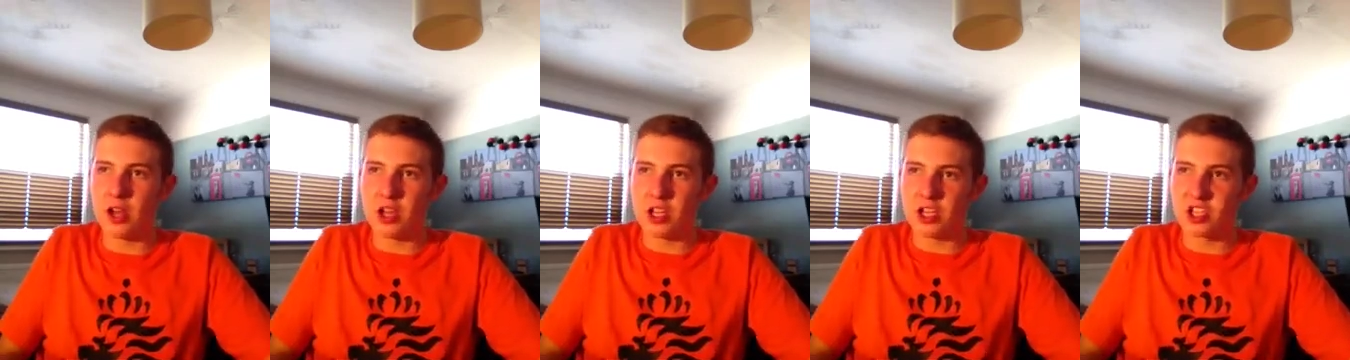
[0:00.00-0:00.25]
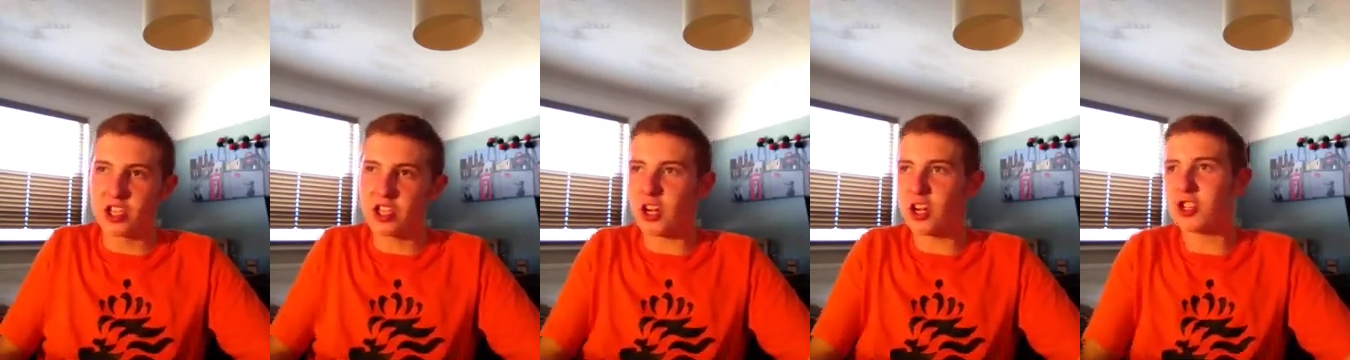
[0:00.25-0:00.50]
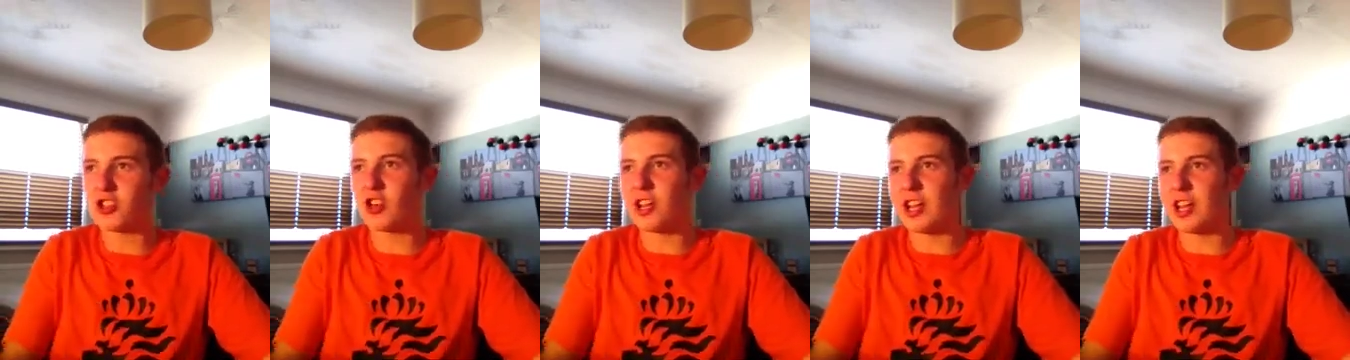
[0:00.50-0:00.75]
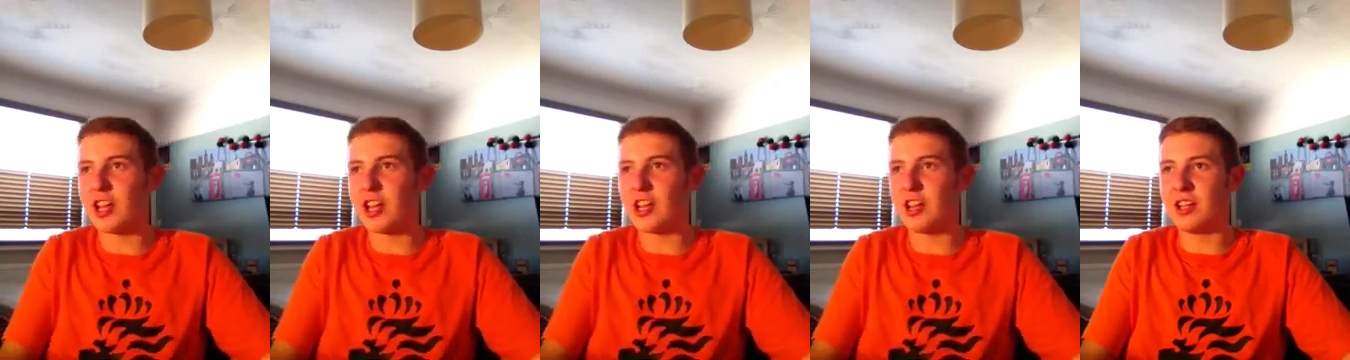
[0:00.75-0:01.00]
Star
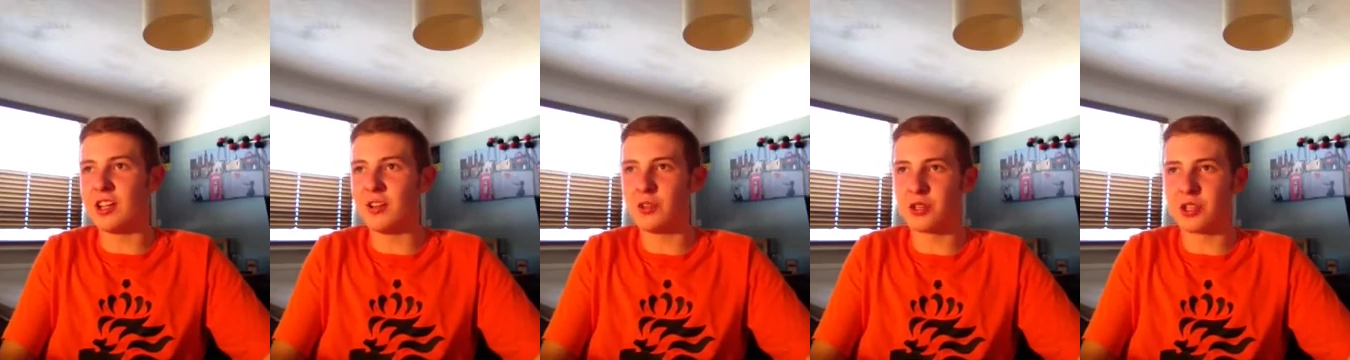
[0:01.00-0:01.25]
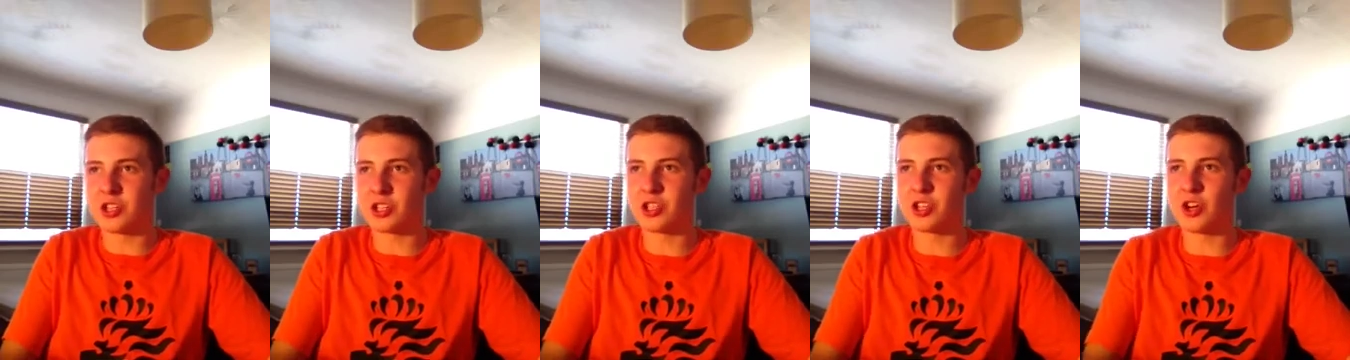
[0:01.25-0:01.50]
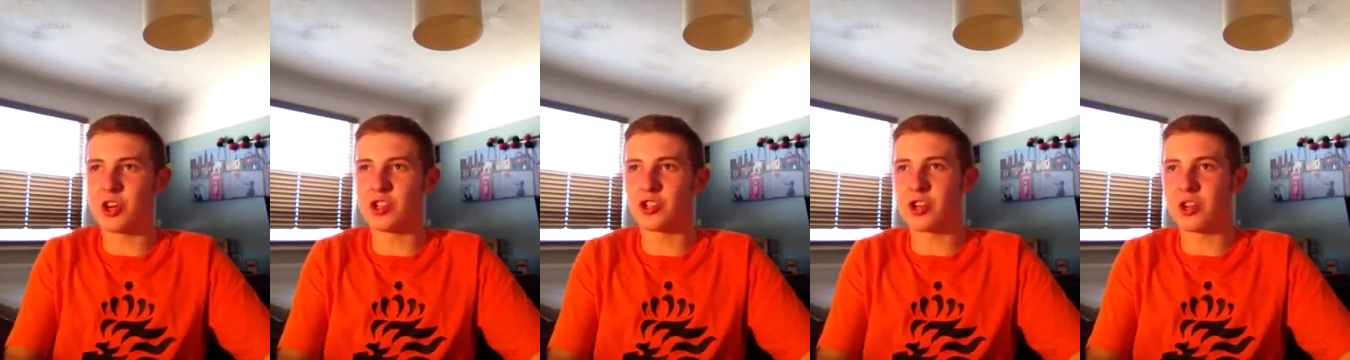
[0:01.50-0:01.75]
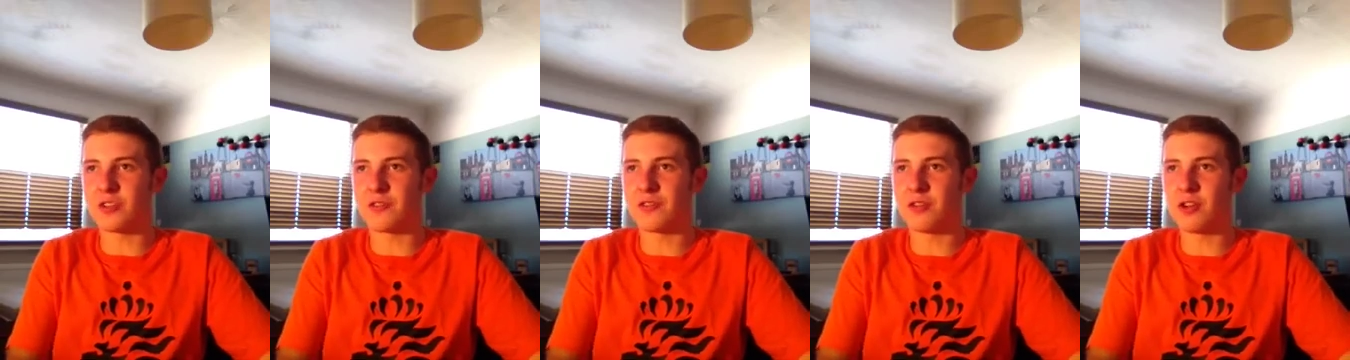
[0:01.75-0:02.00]
Trek, all the Star
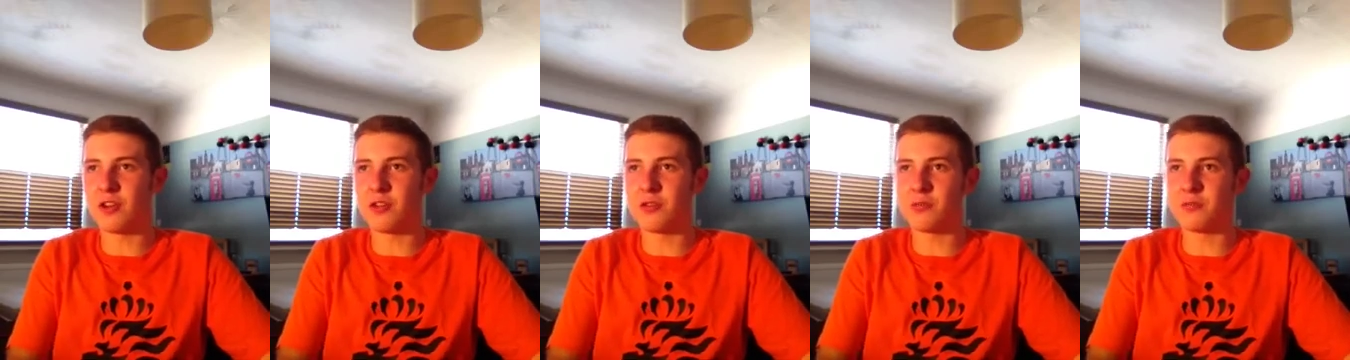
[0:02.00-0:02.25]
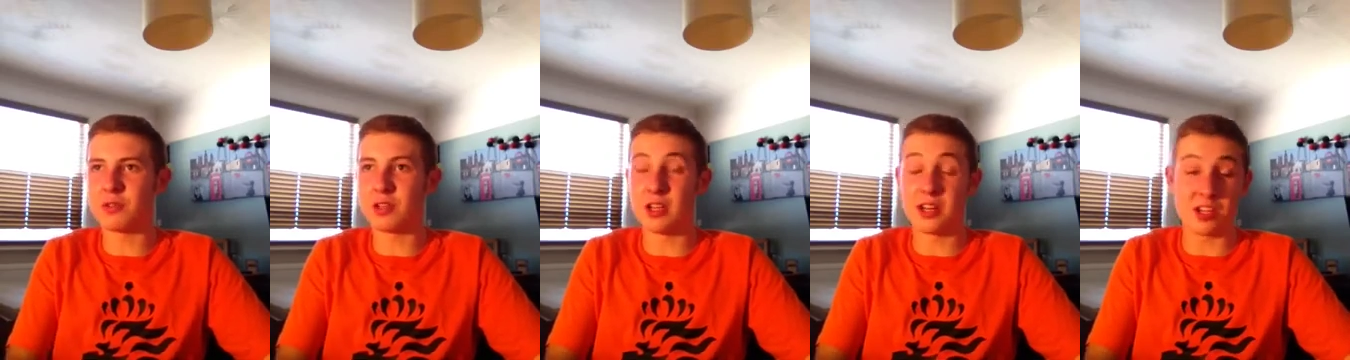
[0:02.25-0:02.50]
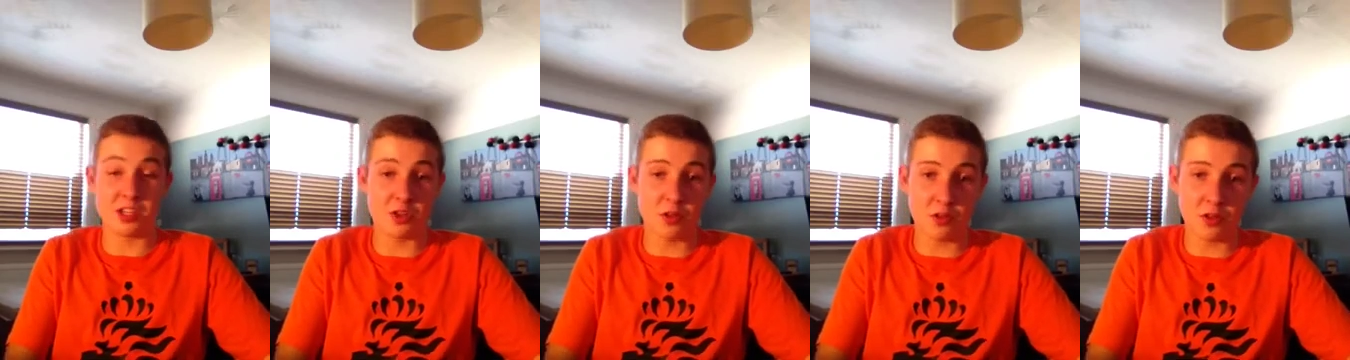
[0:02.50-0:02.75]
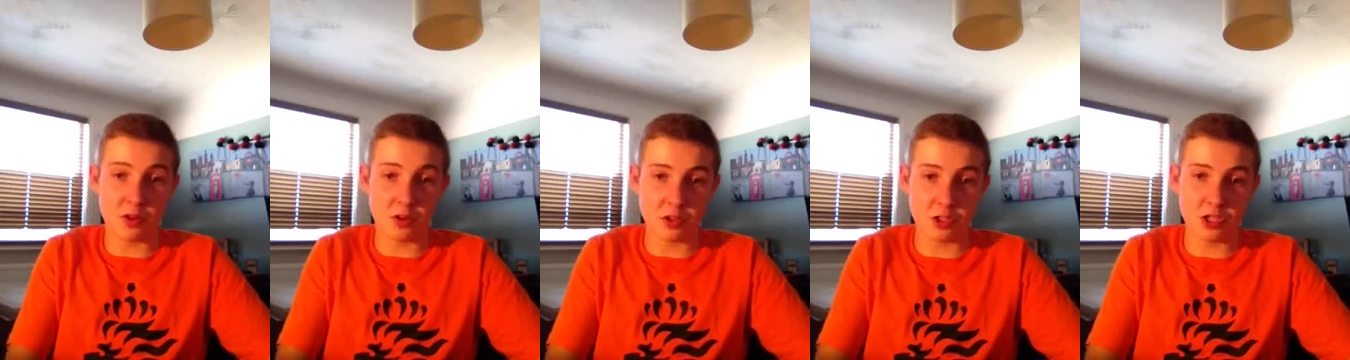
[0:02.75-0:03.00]
Trek films, and he's doing
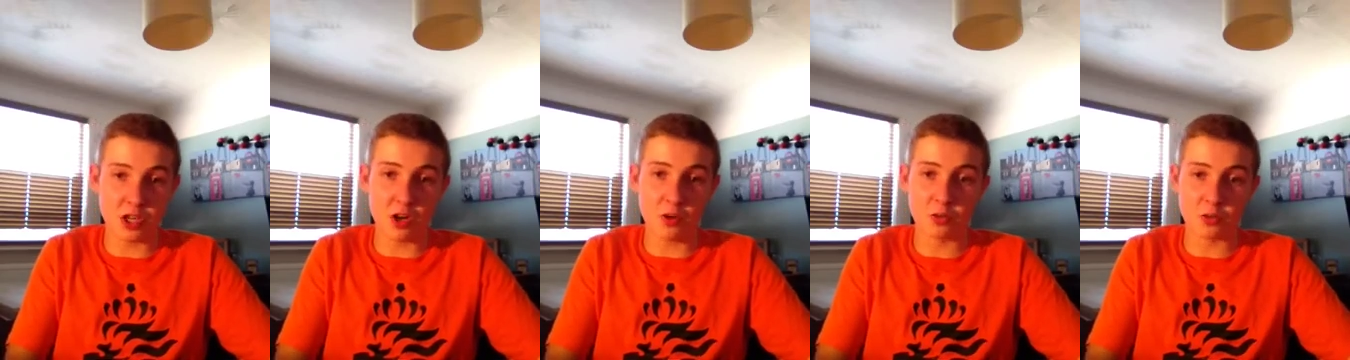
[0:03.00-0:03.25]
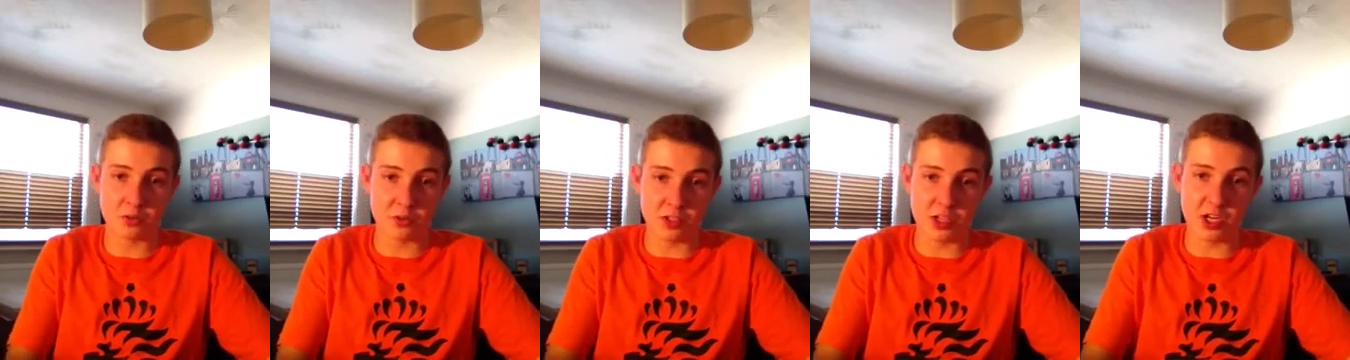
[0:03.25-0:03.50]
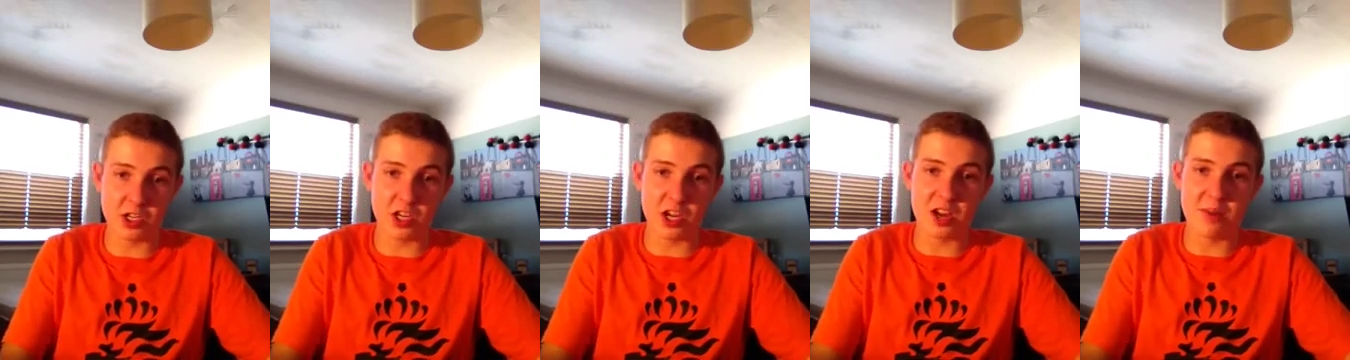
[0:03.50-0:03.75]
the new Star Wars with J.J.